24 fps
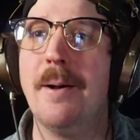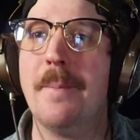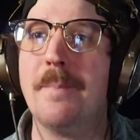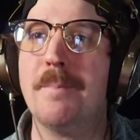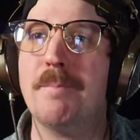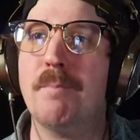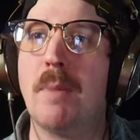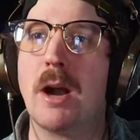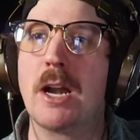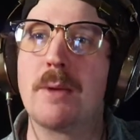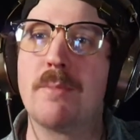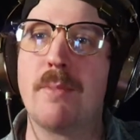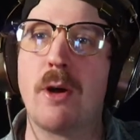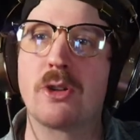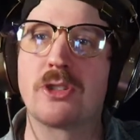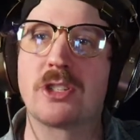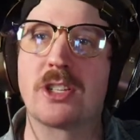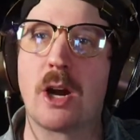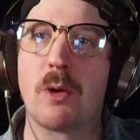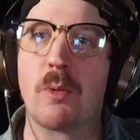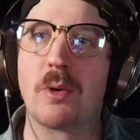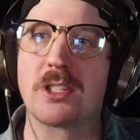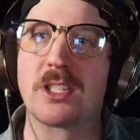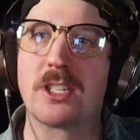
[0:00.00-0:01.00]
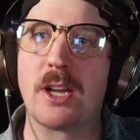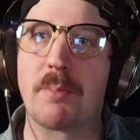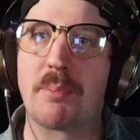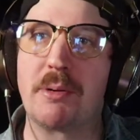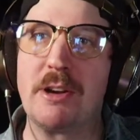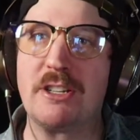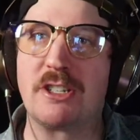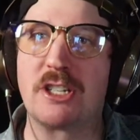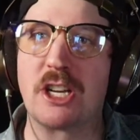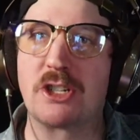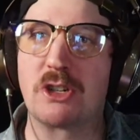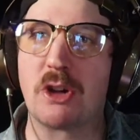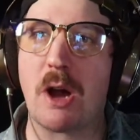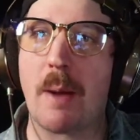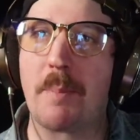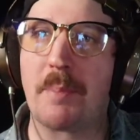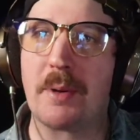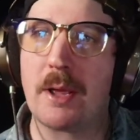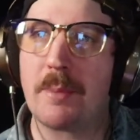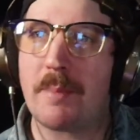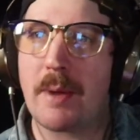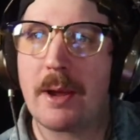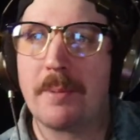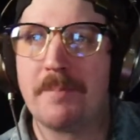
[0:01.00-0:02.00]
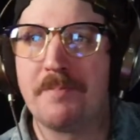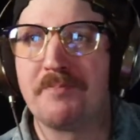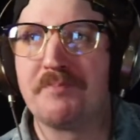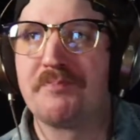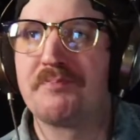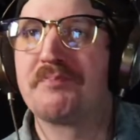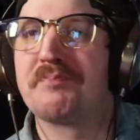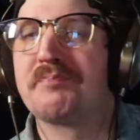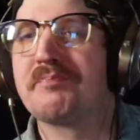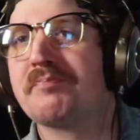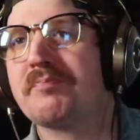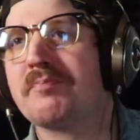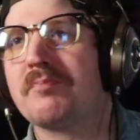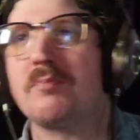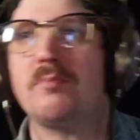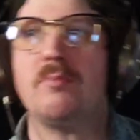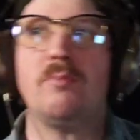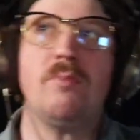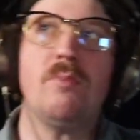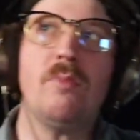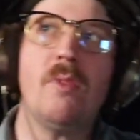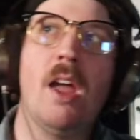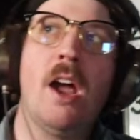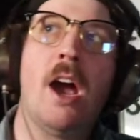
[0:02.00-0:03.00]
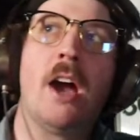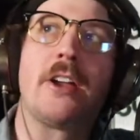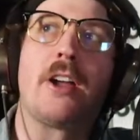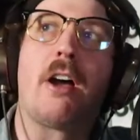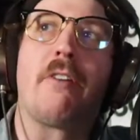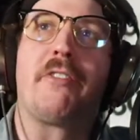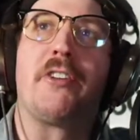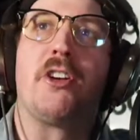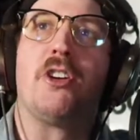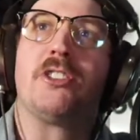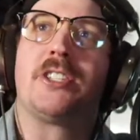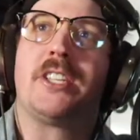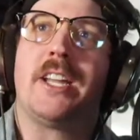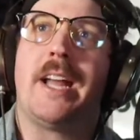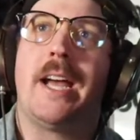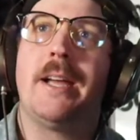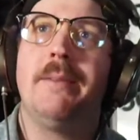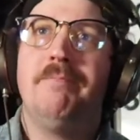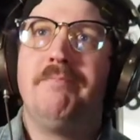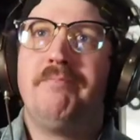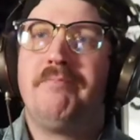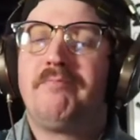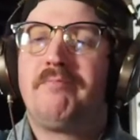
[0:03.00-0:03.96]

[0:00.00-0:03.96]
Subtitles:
Money Mozart, what's up? Appreciate you hopping in, man. How y'all feeling today?